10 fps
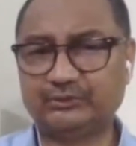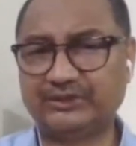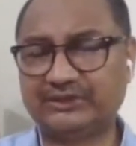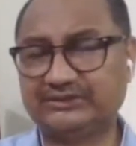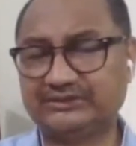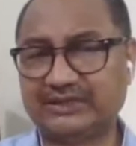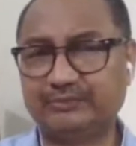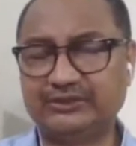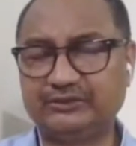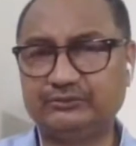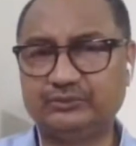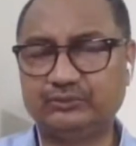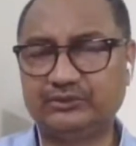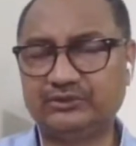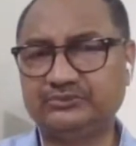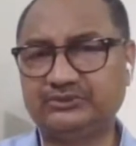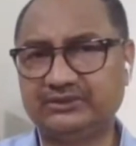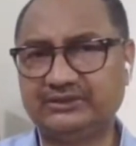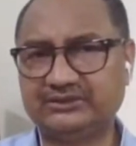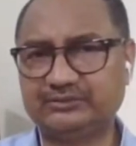What is happening to the world of
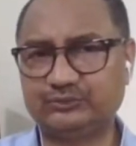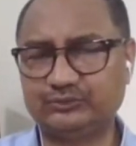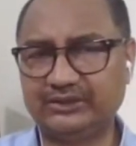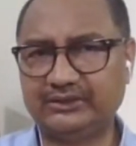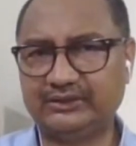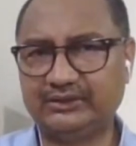journalism today?